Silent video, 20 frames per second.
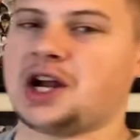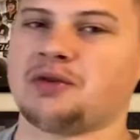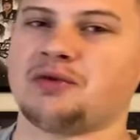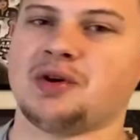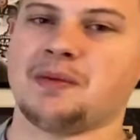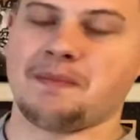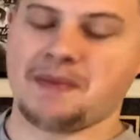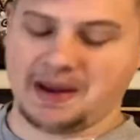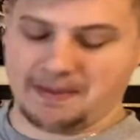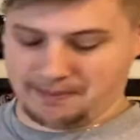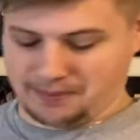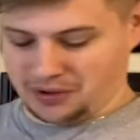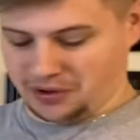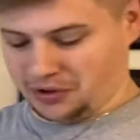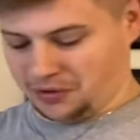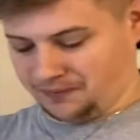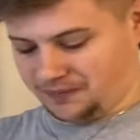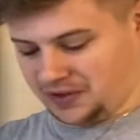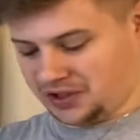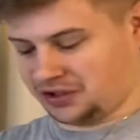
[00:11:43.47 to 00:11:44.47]

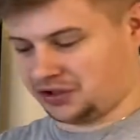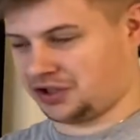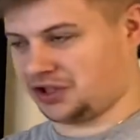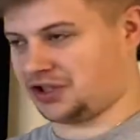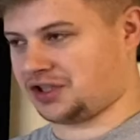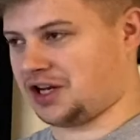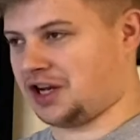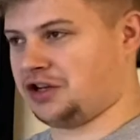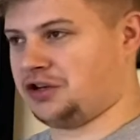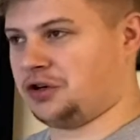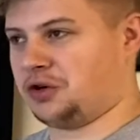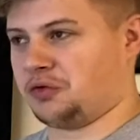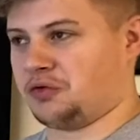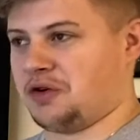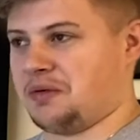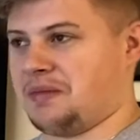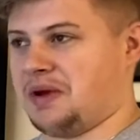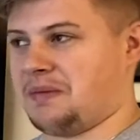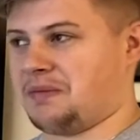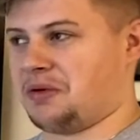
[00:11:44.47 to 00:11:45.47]
remember. It's just I don't
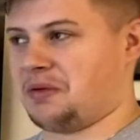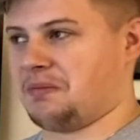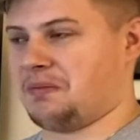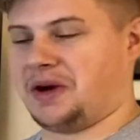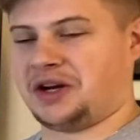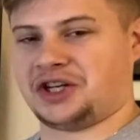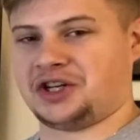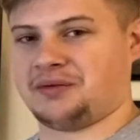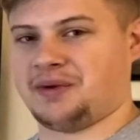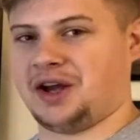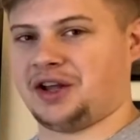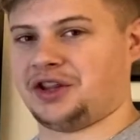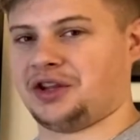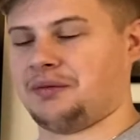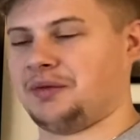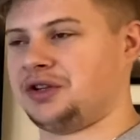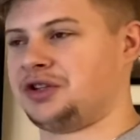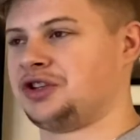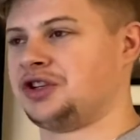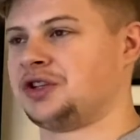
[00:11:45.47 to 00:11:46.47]
remember much about
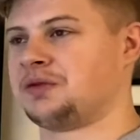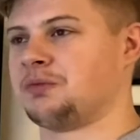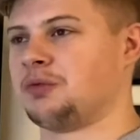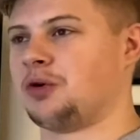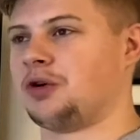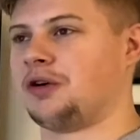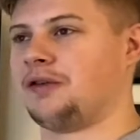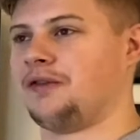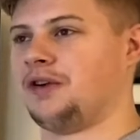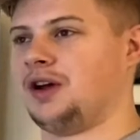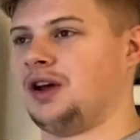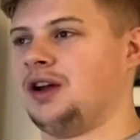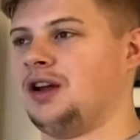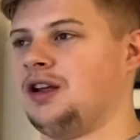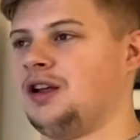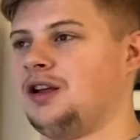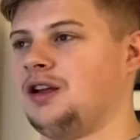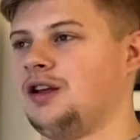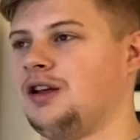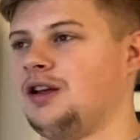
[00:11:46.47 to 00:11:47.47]
them. It's just more of a,
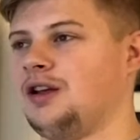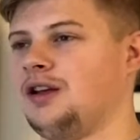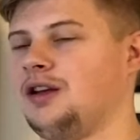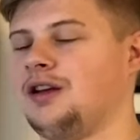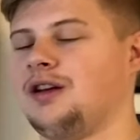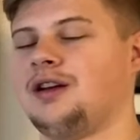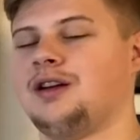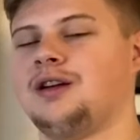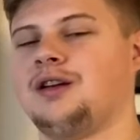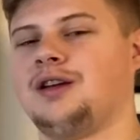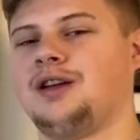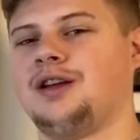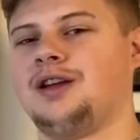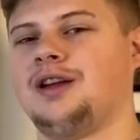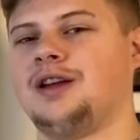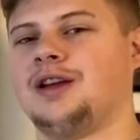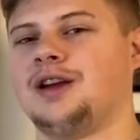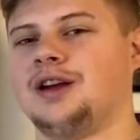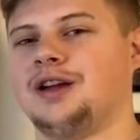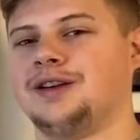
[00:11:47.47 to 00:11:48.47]
oh
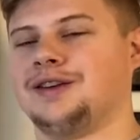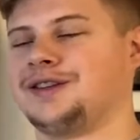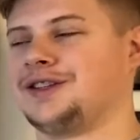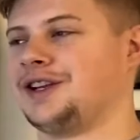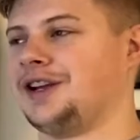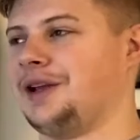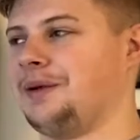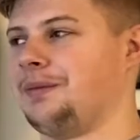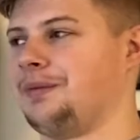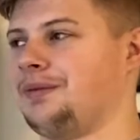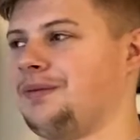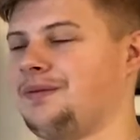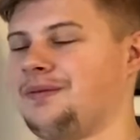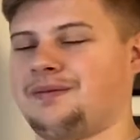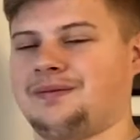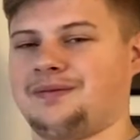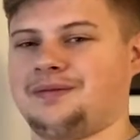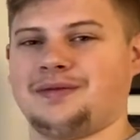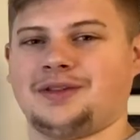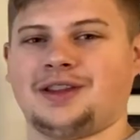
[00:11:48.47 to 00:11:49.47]
yeah, type
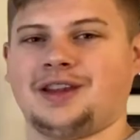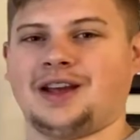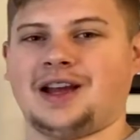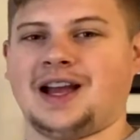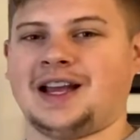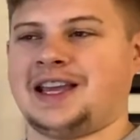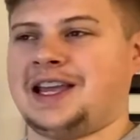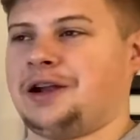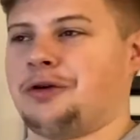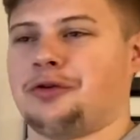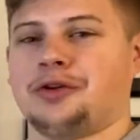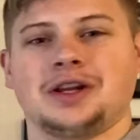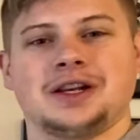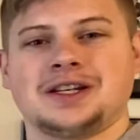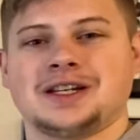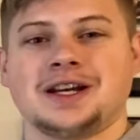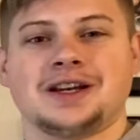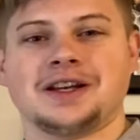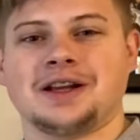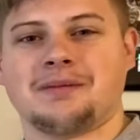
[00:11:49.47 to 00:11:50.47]
thing. I can't really
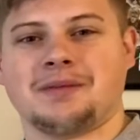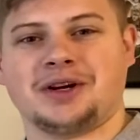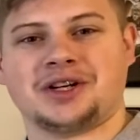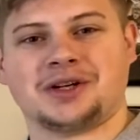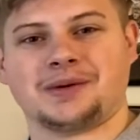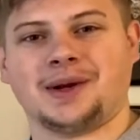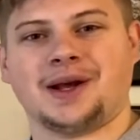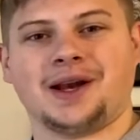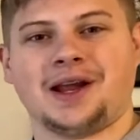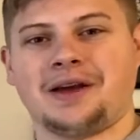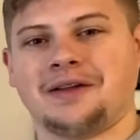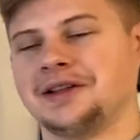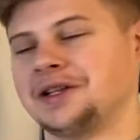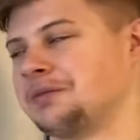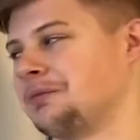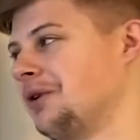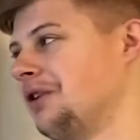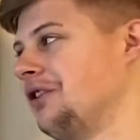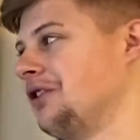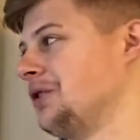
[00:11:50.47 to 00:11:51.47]
tell you much about how these
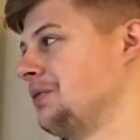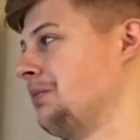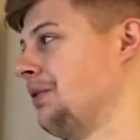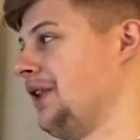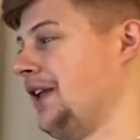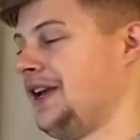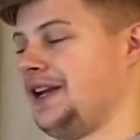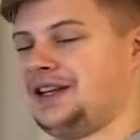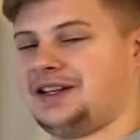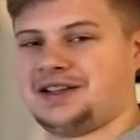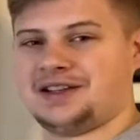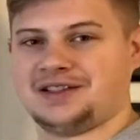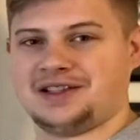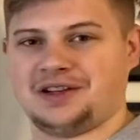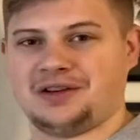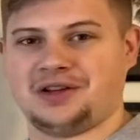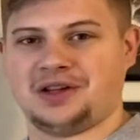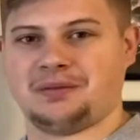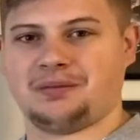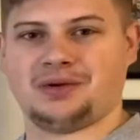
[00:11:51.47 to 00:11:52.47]
players played because they
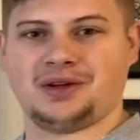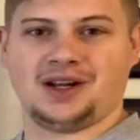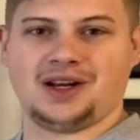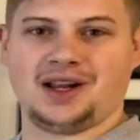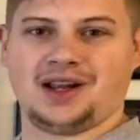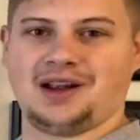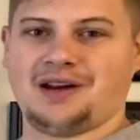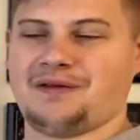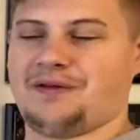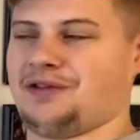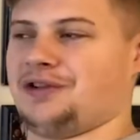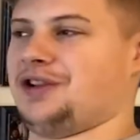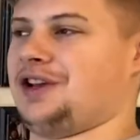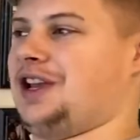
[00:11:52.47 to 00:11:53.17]
only played a handful of